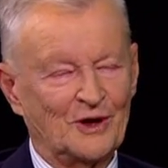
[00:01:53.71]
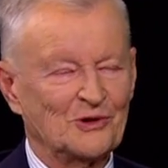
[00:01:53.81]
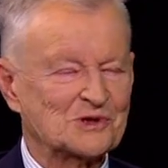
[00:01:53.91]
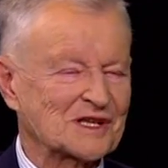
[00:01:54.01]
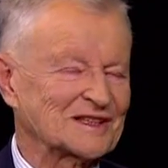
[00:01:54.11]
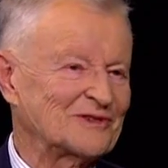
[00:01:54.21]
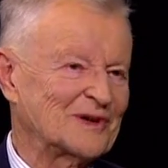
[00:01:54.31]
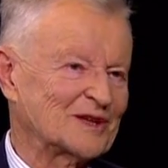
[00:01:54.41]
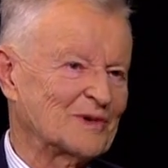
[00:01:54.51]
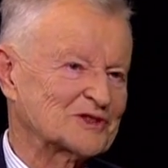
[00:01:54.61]
illusion that
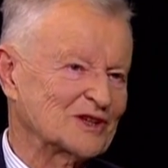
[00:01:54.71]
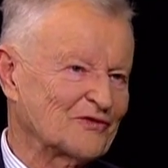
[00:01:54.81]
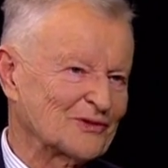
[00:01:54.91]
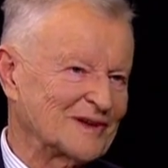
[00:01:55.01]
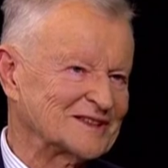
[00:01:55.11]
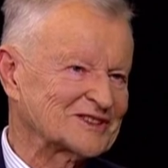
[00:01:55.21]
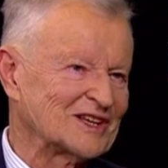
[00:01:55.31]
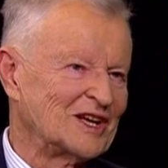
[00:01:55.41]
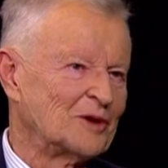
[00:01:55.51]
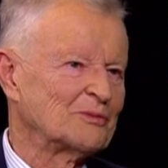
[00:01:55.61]
we had much influence. Yeah, but, but,
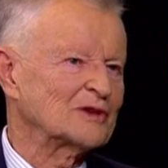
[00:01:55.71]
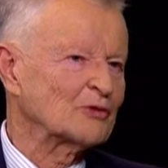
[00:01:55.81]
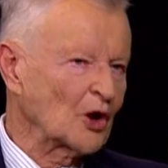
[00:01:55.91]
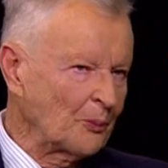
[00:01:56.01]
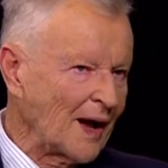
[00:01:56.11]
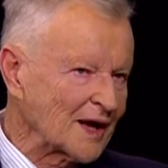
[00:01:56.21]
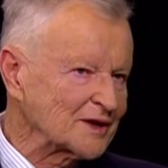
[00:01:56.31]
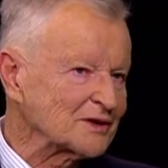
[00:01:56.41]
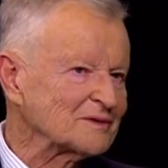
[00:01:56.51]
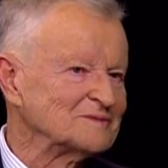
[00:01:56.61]
you have suggested, but we opined.